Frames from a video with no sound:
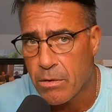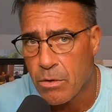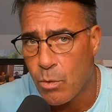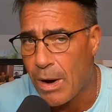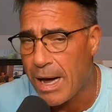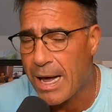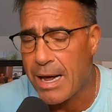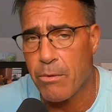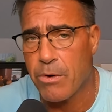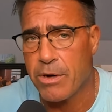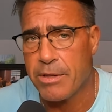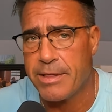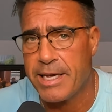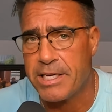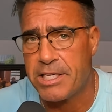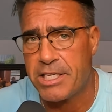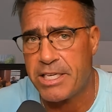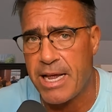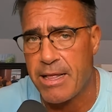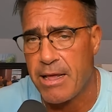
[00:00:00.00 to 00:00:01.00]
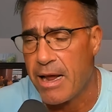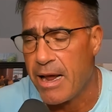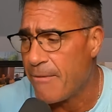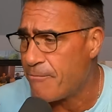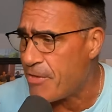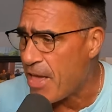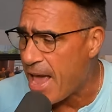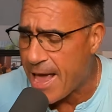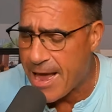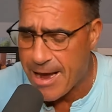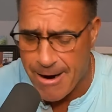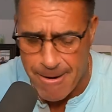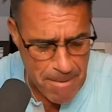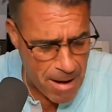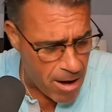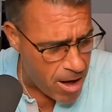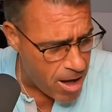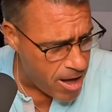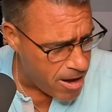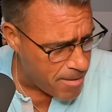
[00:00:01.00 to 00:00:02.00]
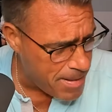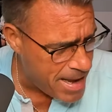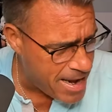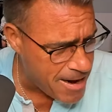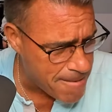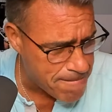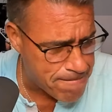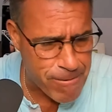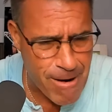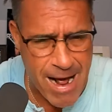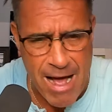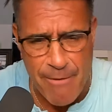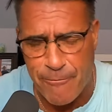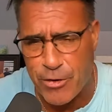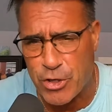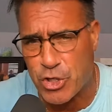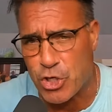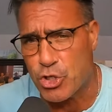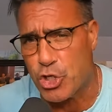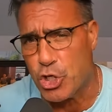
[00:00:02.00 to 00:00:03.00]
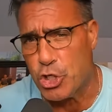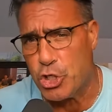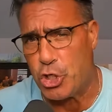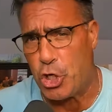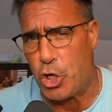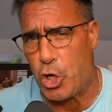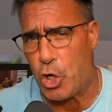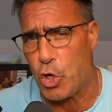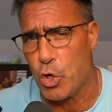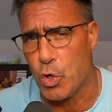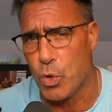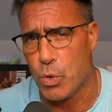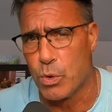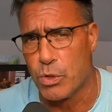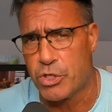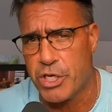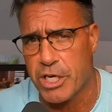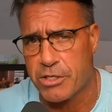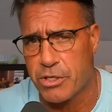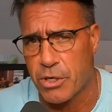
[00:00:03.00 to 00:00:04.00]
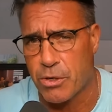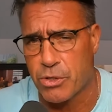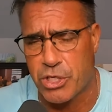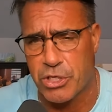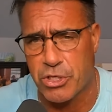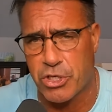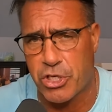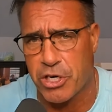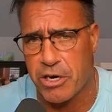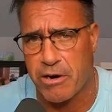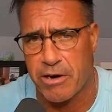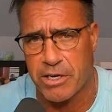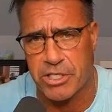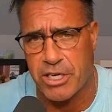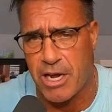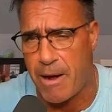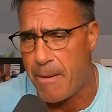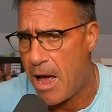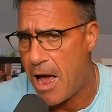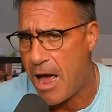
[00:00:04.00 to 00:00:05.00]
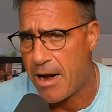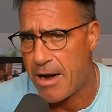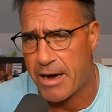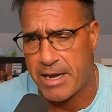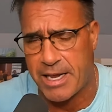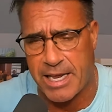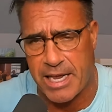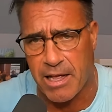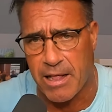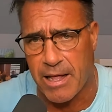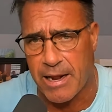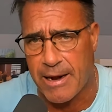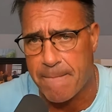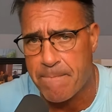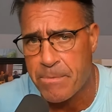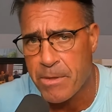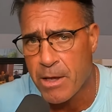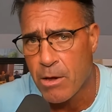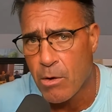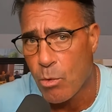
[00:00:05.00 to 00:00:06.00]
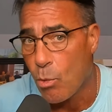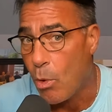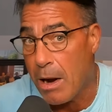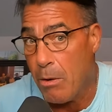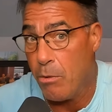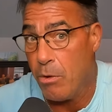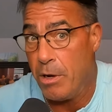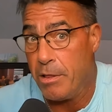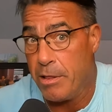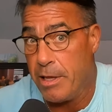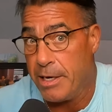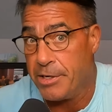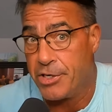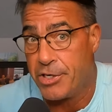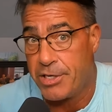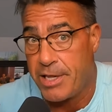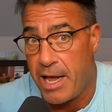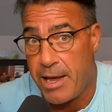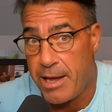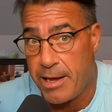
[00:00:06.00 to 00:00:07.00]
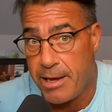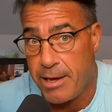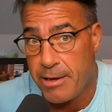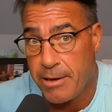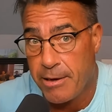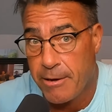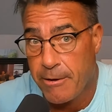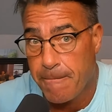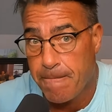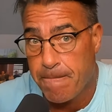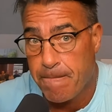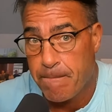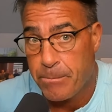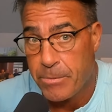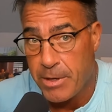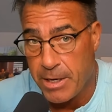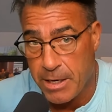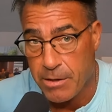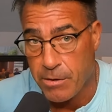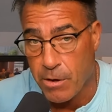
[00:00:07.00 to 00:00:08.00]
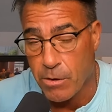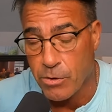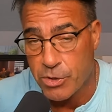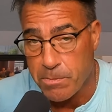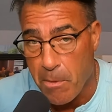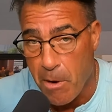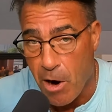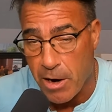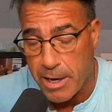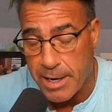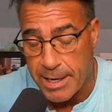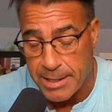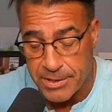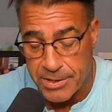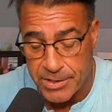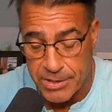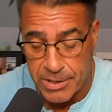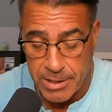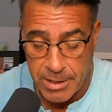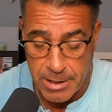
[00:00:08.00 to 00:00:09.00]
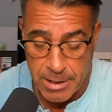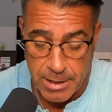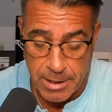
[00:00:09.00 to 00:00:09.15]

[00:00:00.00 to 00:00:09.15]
Why wouldn't they stay there? If they are, oh man, the profits are just huge at those insurance companies, oh, they're killing it. Why wouldn't they stay in those markets?